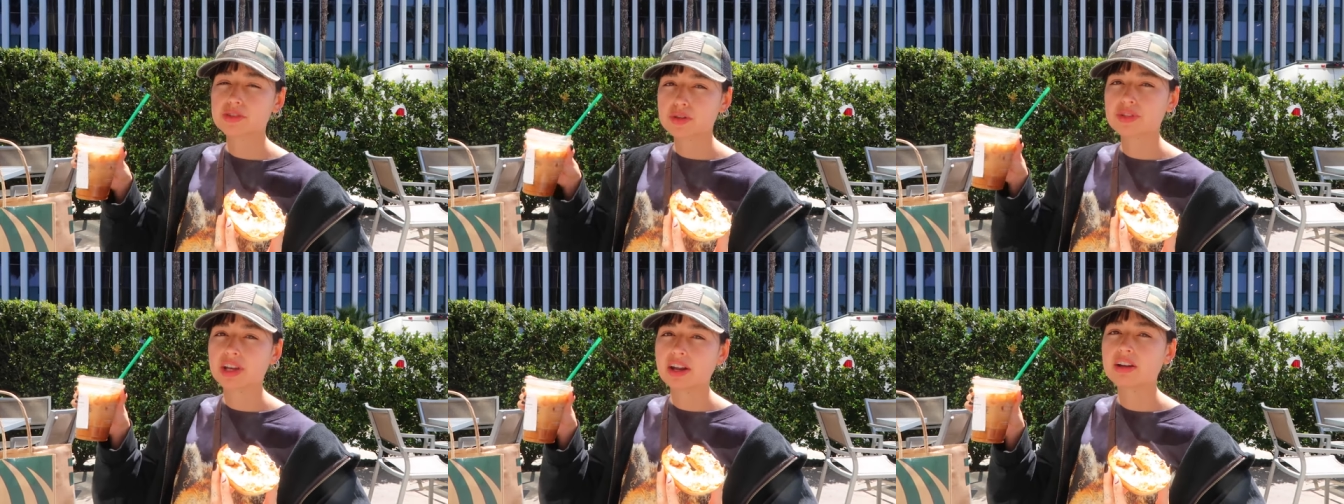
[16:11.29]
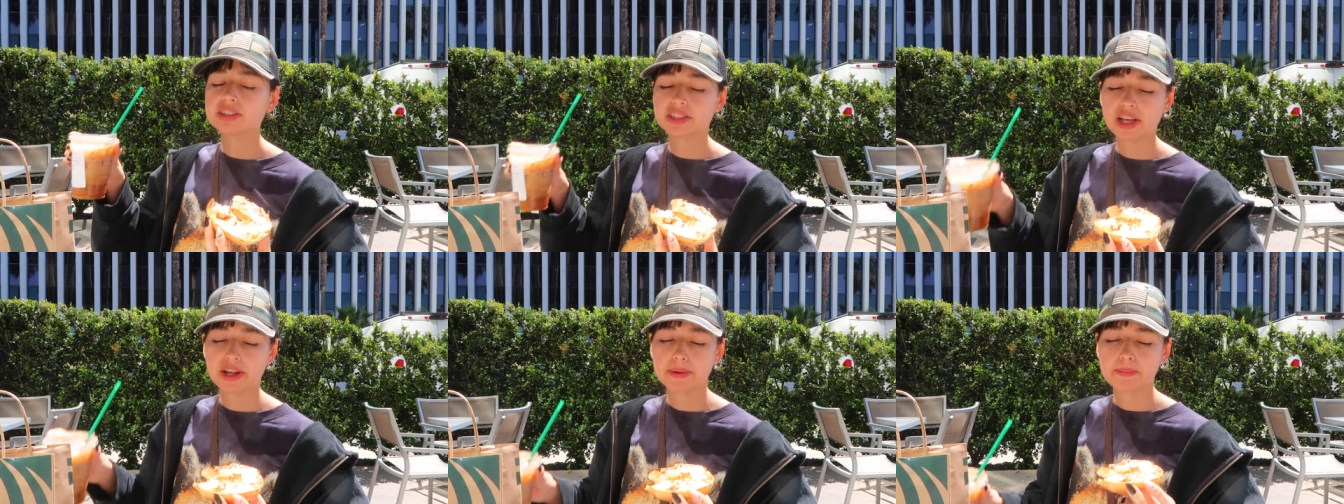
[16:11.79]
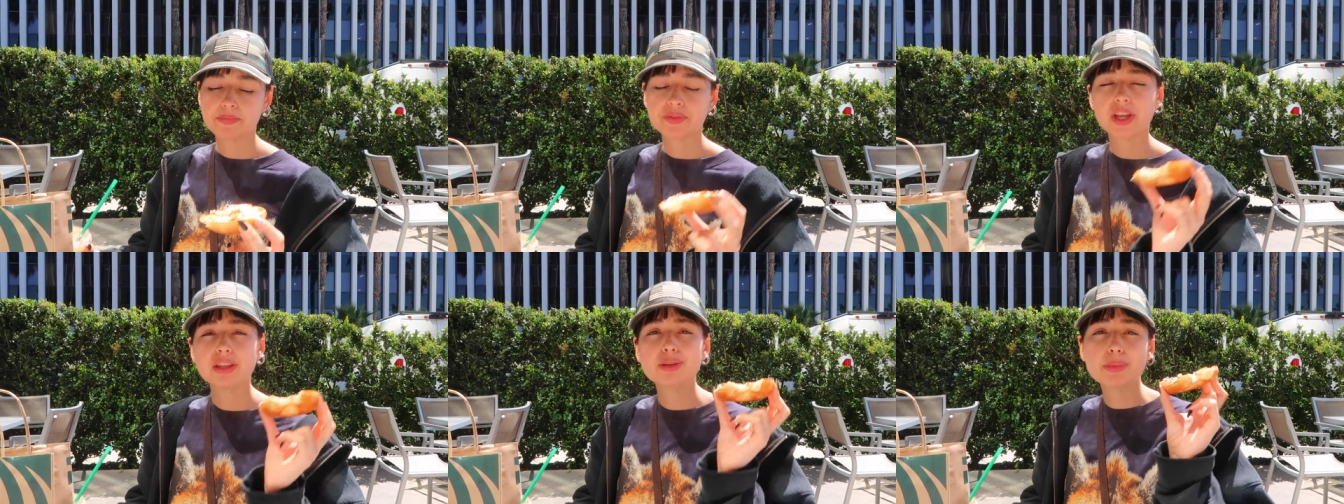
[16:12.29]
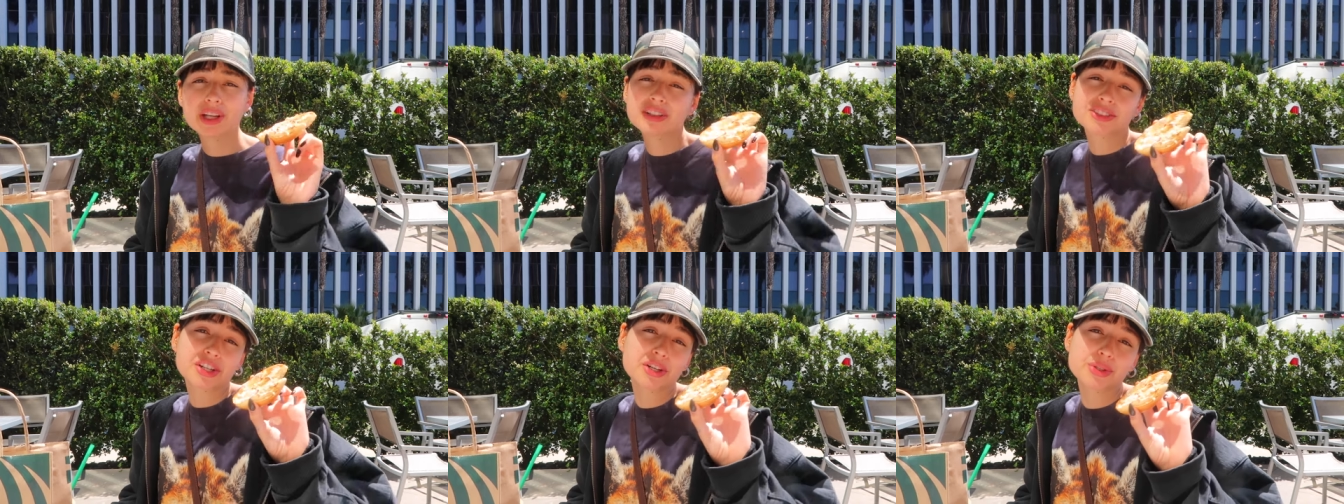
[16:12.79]
So 10 out of 10. And the
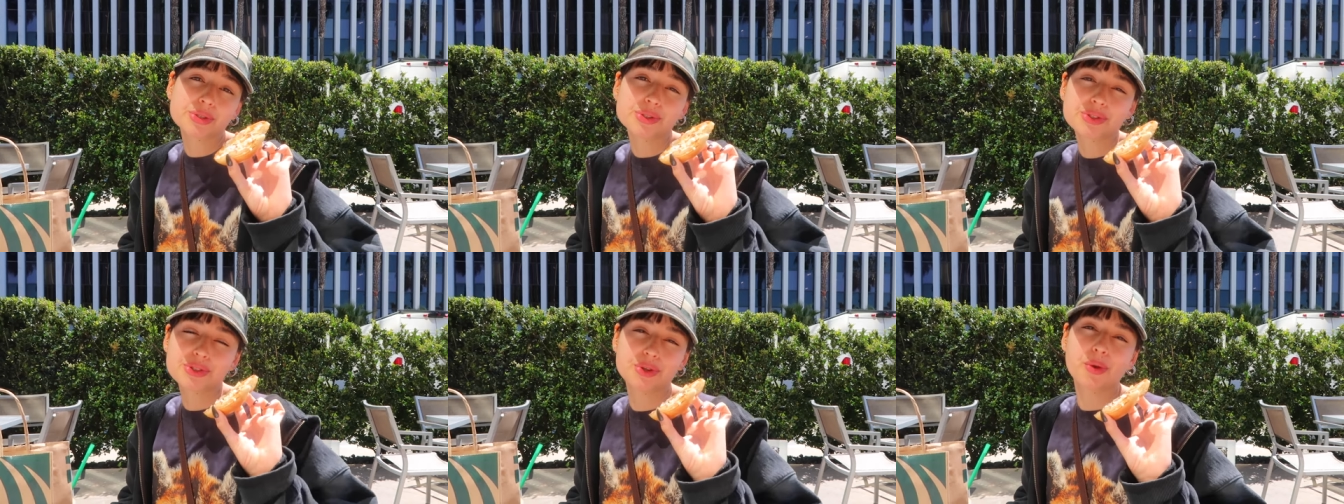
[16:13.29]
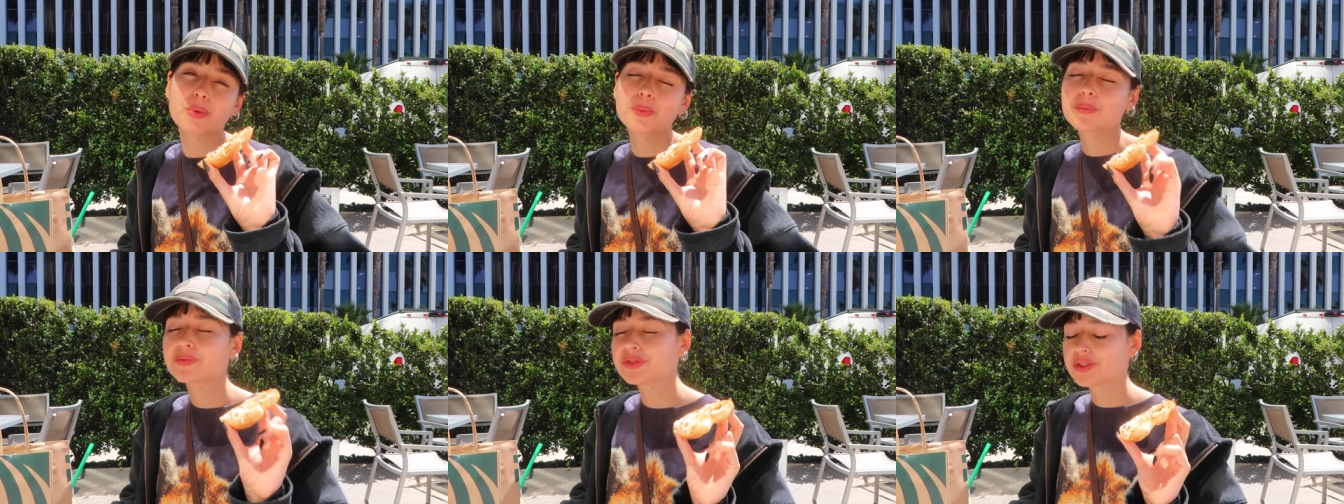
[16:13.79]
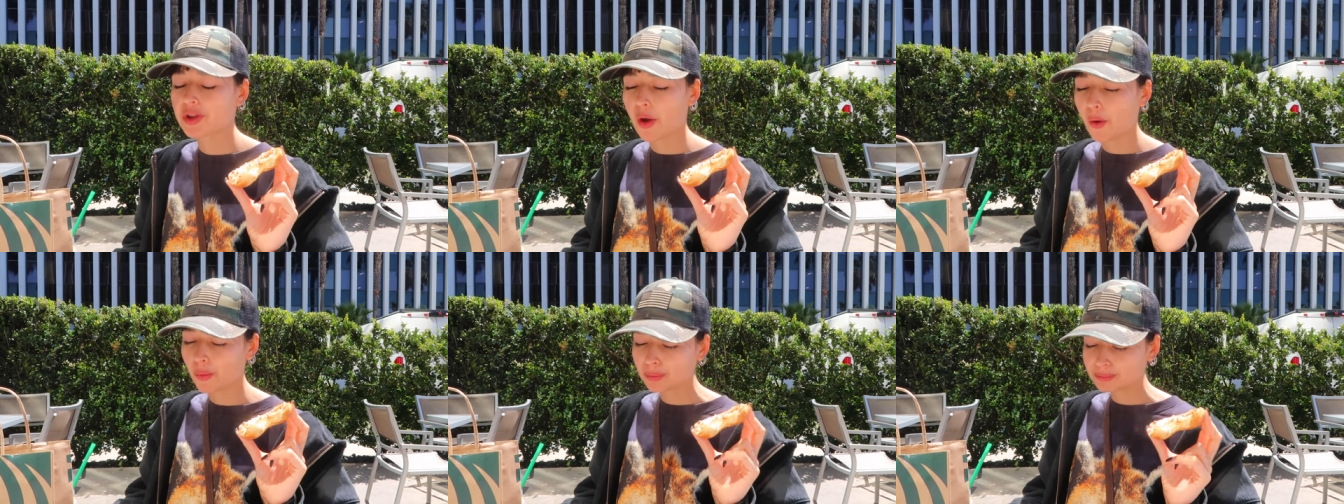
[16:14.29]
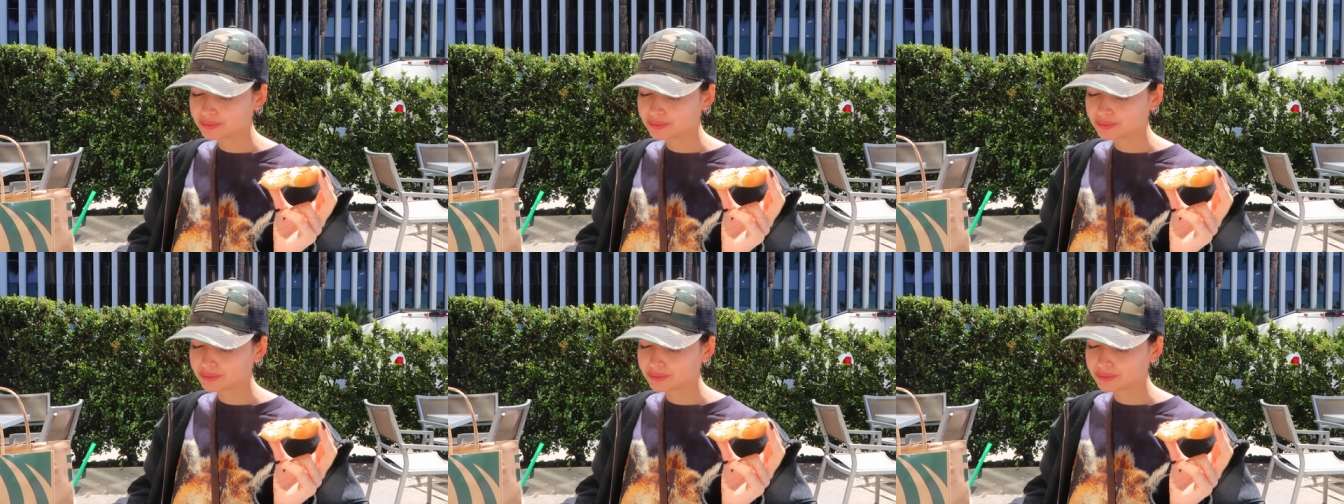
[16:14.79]
bagels are good too. So